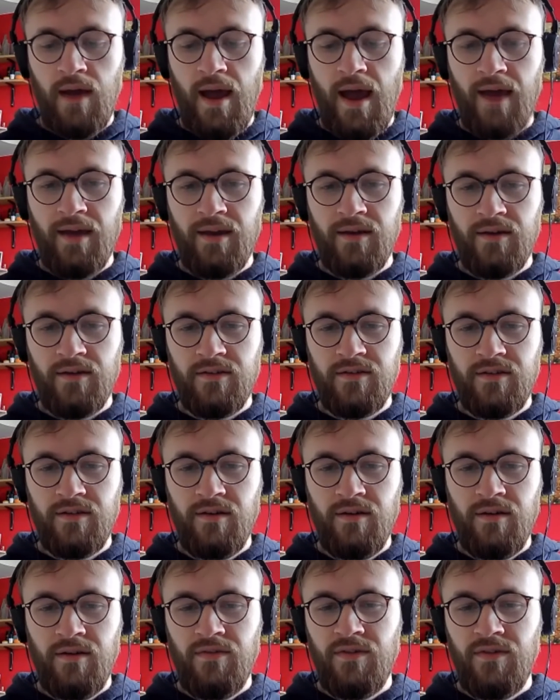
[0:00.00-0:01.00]
and
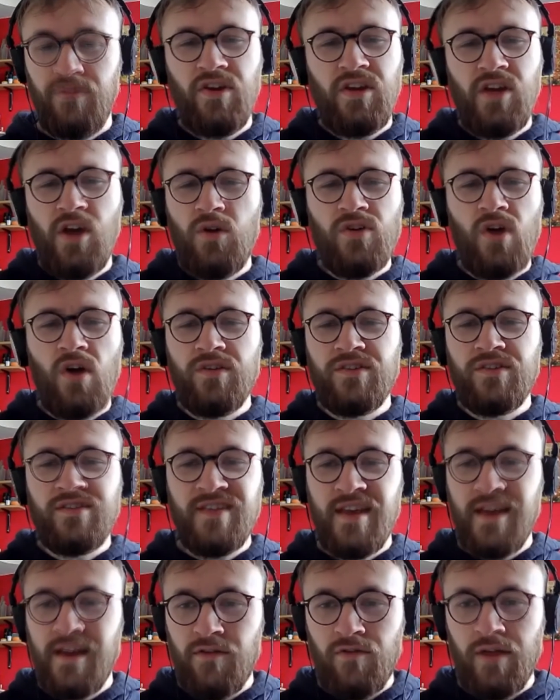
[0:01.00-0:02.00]
the videos aren't
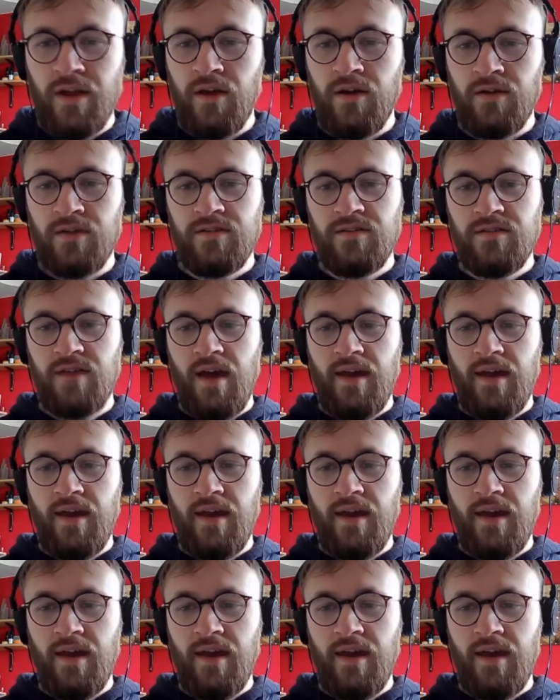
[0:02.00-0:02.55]
serious,